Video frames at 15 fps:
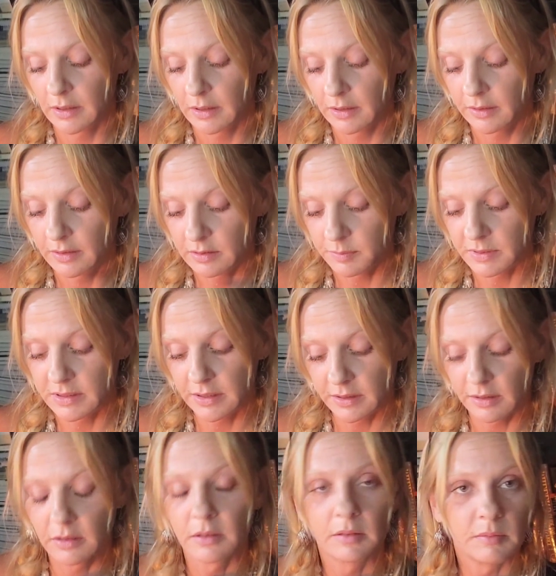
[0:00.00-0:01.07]
This
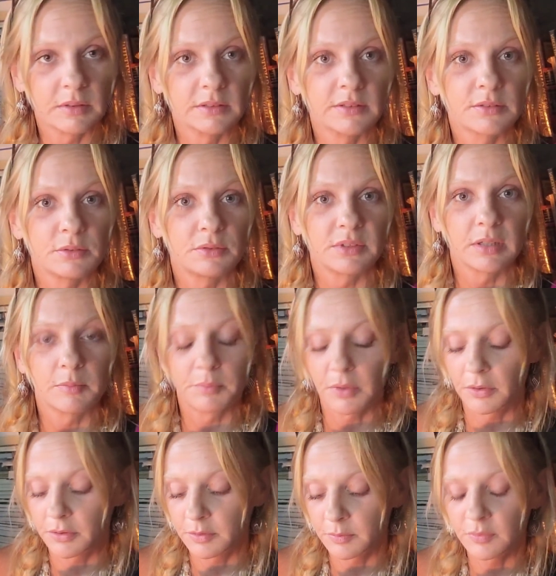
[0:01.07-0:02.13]
particular one sold at
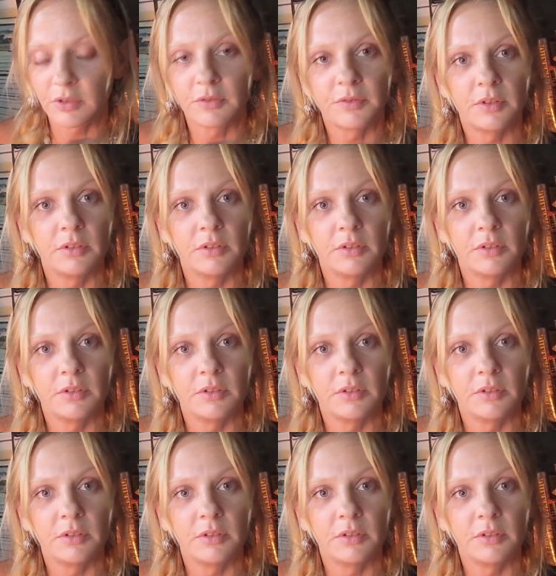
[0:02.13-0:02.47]
Bonham's a few